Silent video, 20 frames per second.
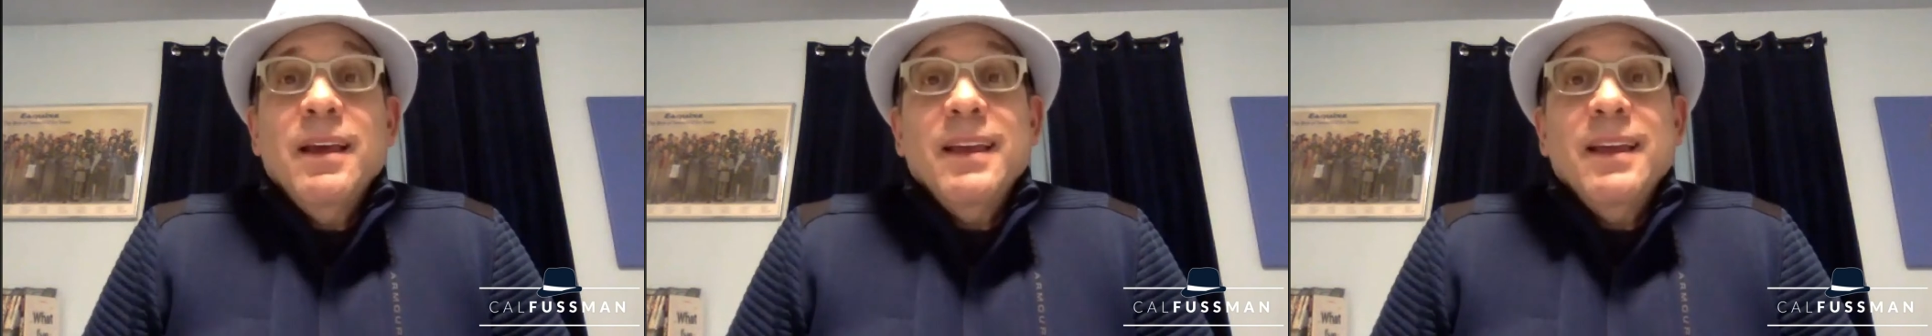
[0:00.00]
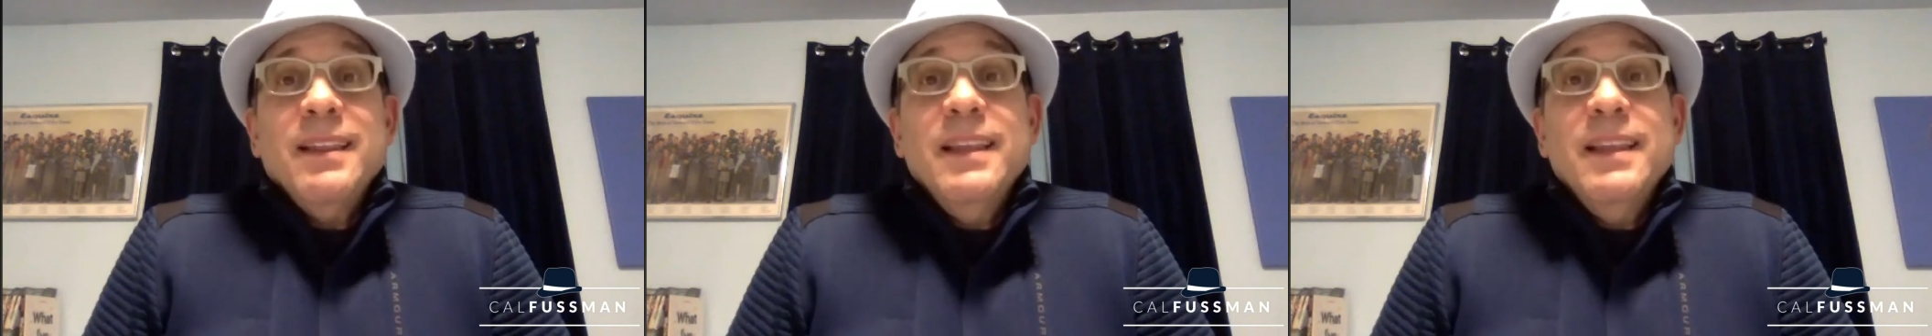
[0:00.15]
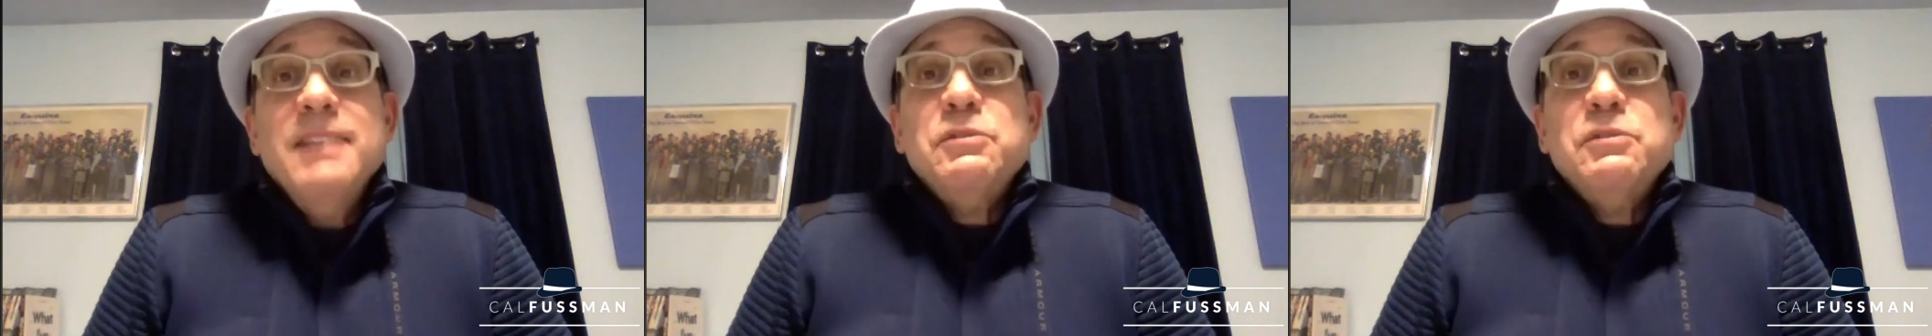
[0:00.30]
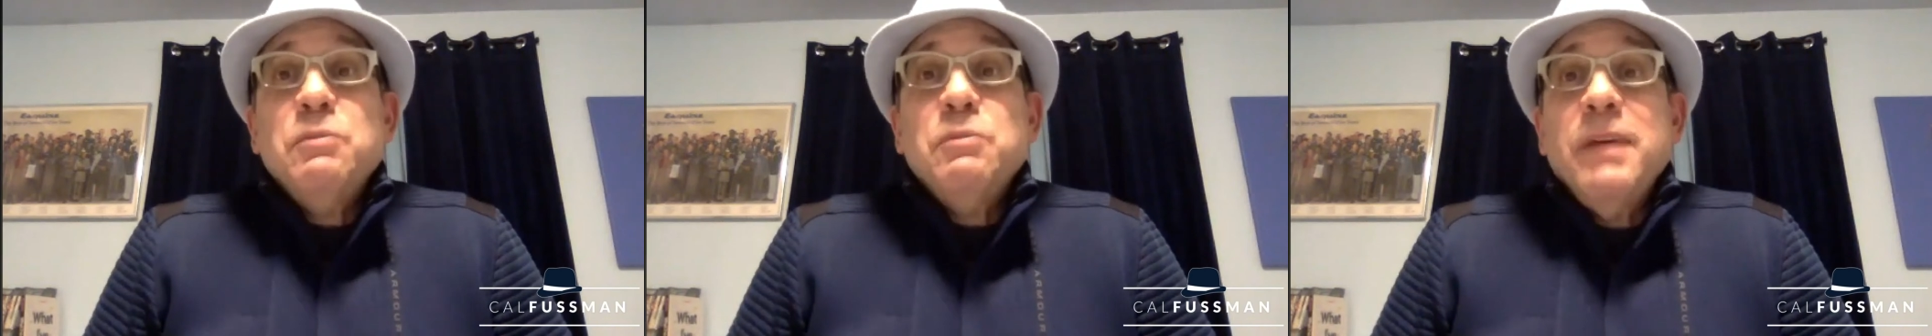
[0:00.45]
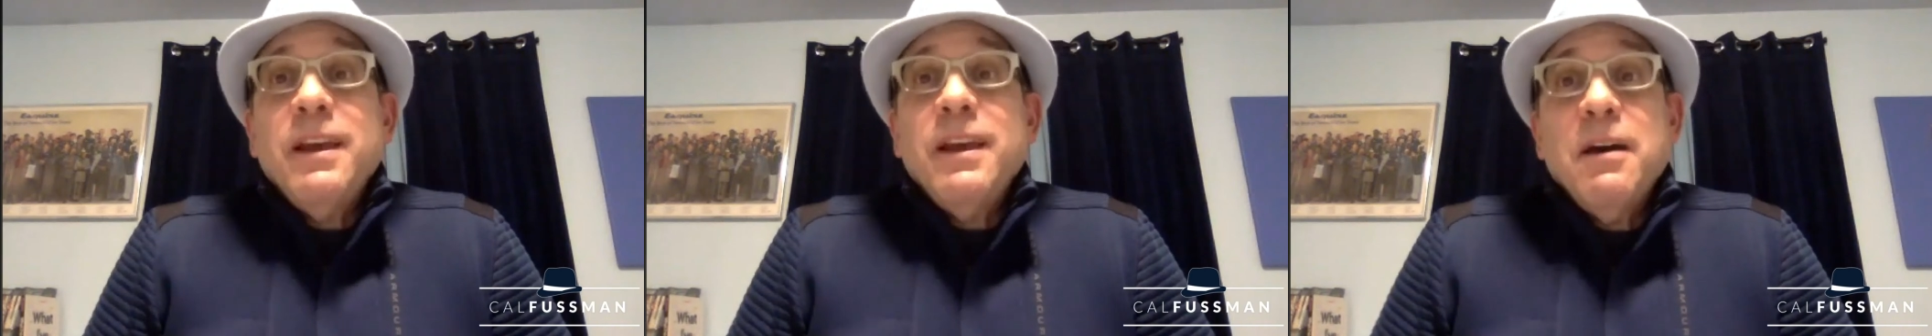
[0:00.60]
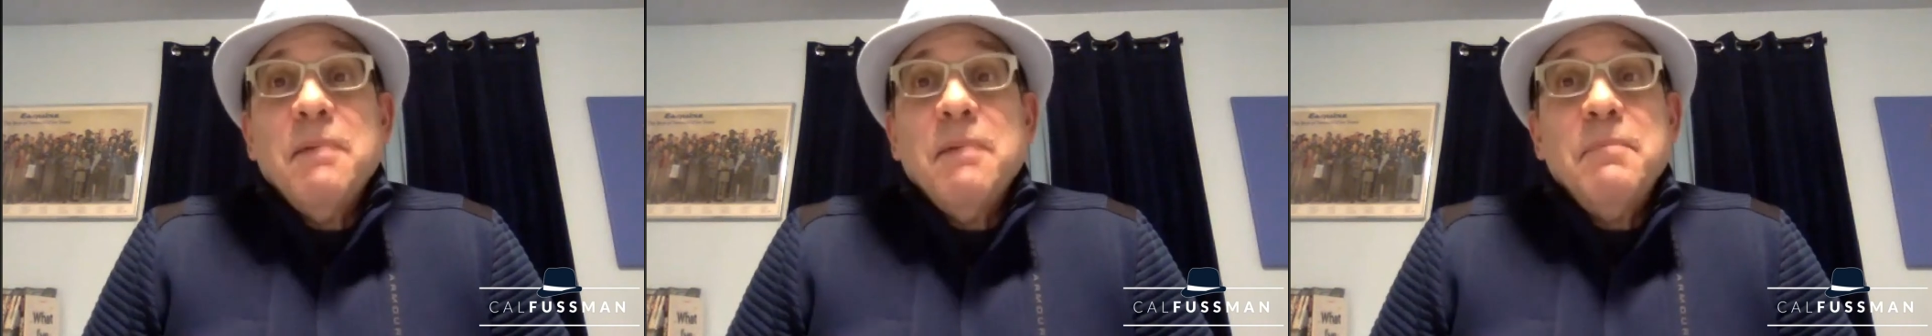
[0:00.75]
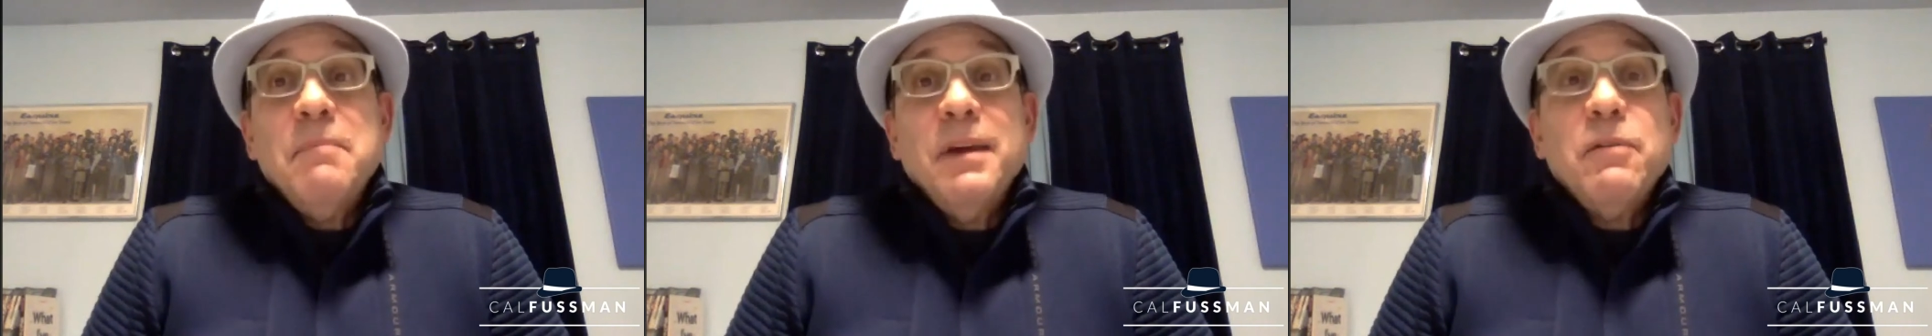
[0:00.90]
And this week
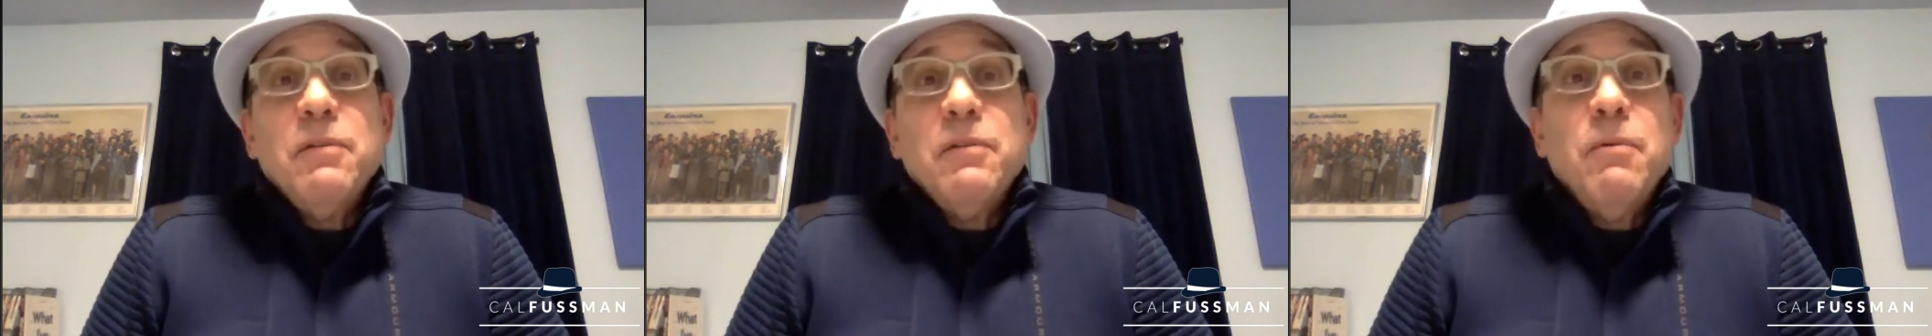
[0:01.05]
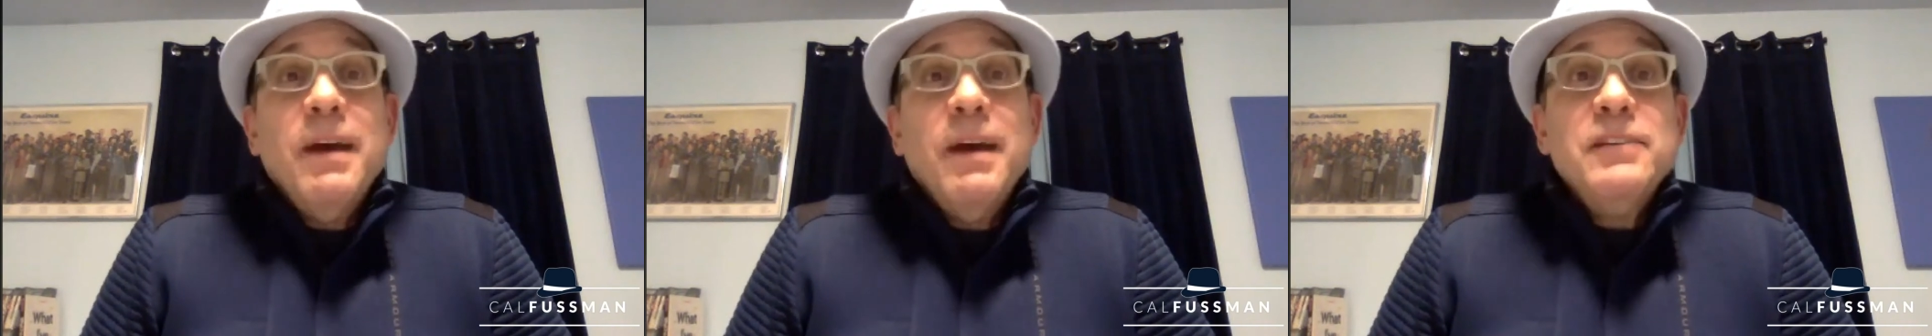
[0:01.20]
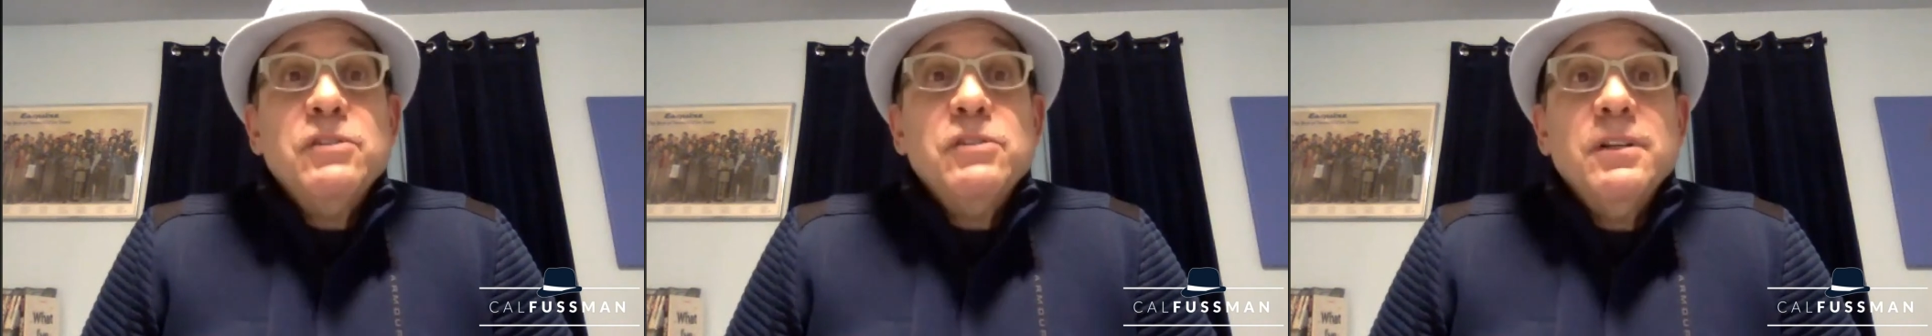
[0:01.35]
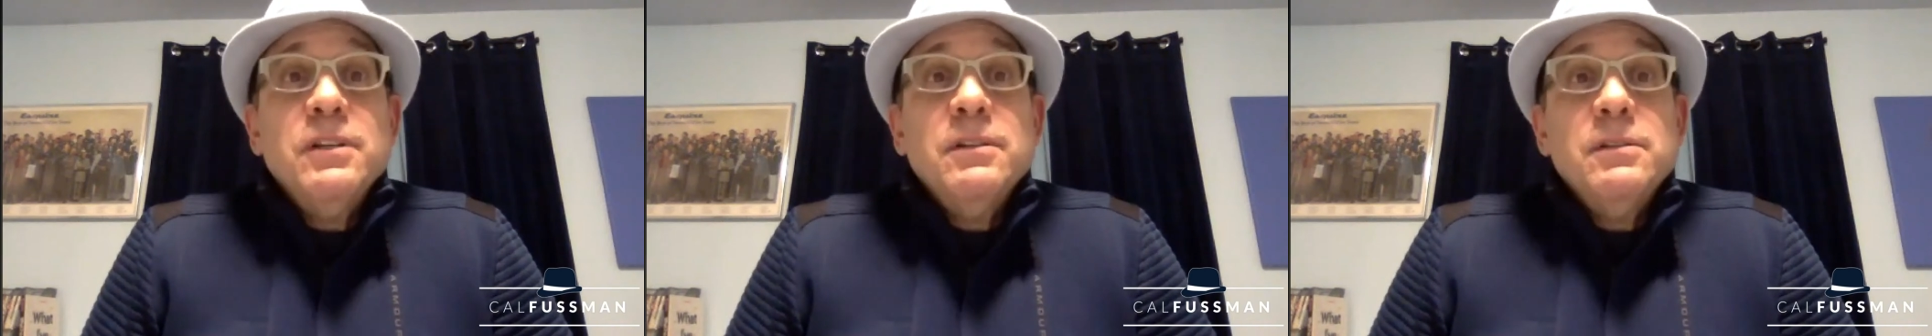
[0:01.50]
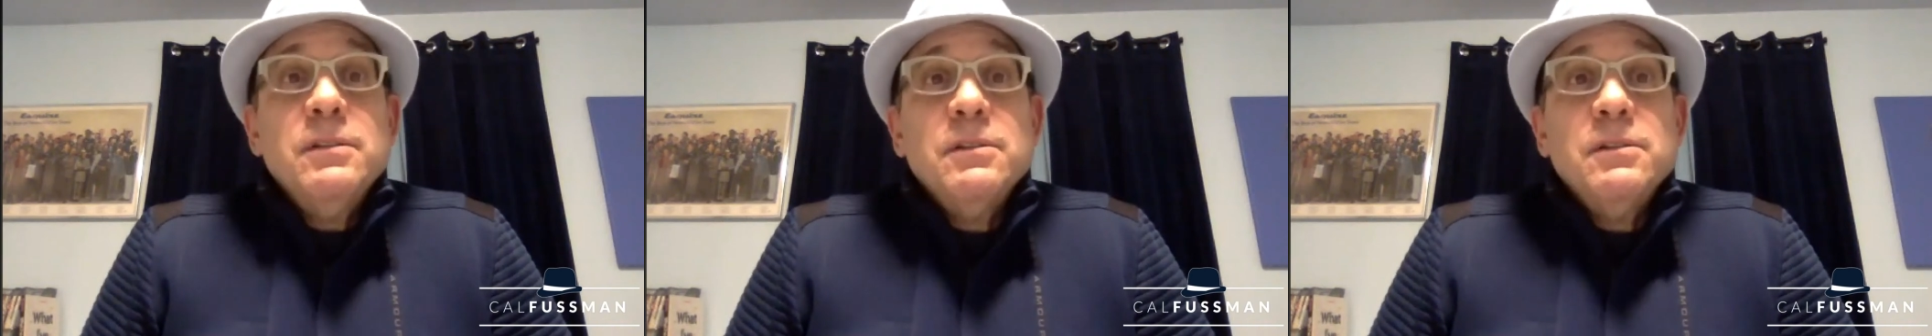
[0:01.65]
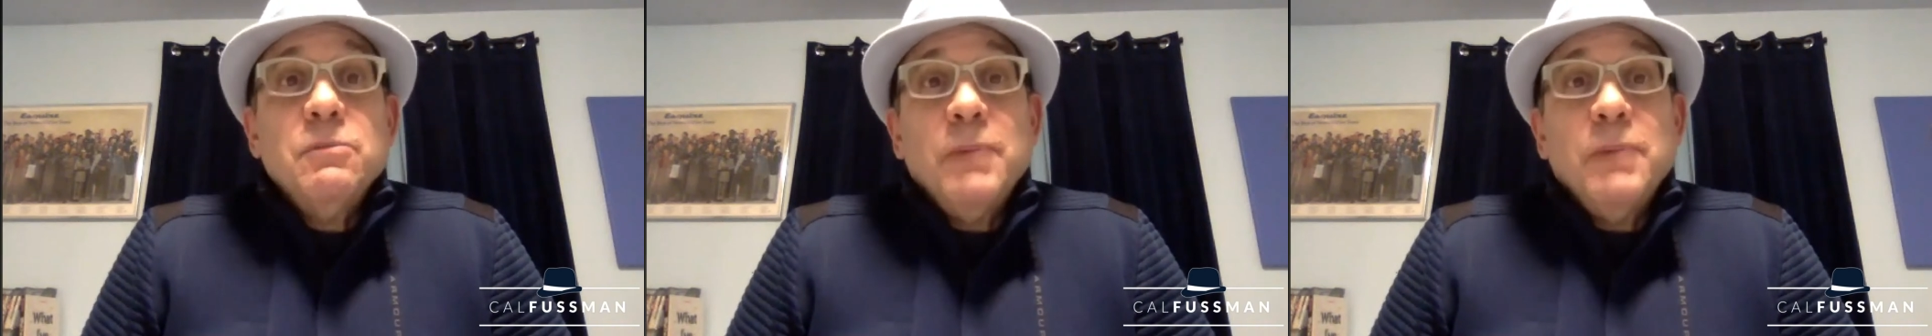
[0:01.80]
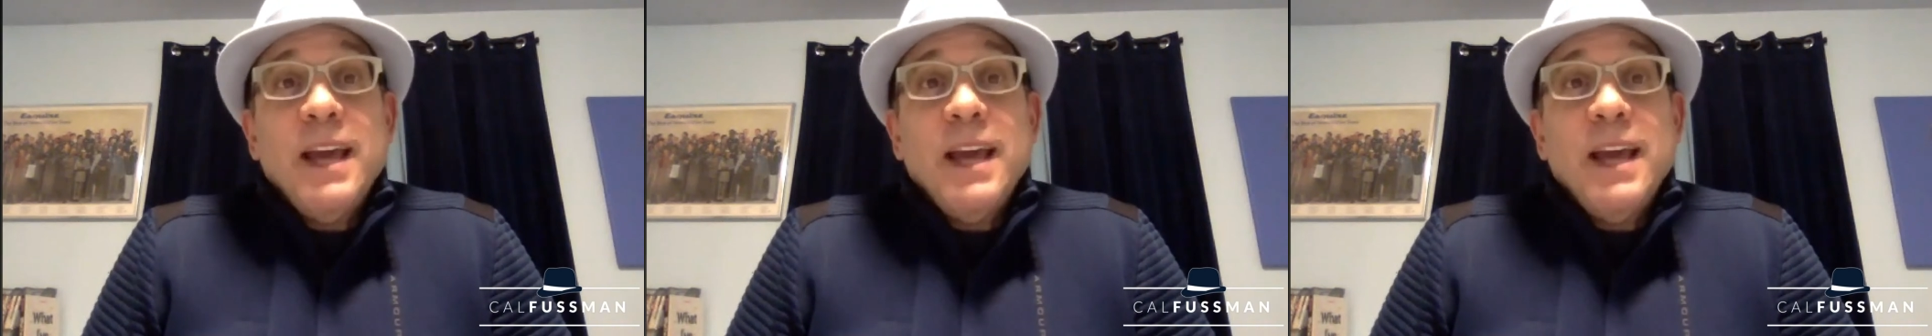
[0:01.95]
on Big Questions,